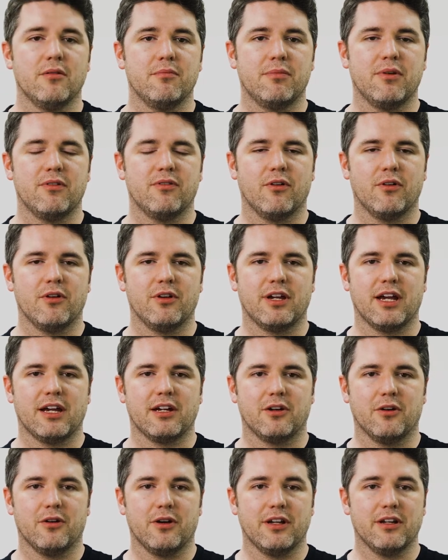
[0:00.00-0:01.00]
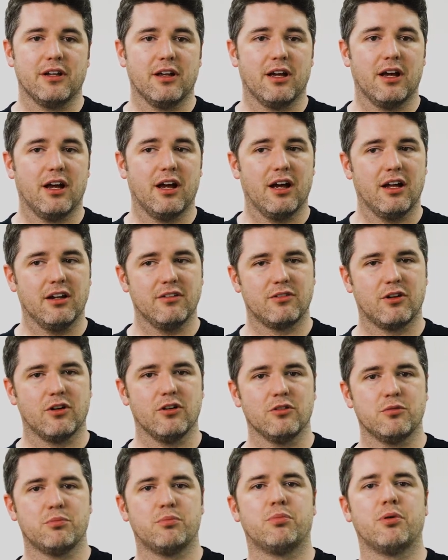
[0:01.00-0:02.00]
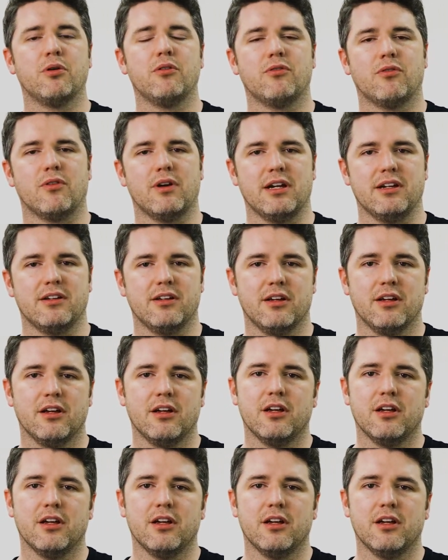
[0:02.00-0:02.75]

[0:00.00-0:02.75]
before you get going. And of course, proofread.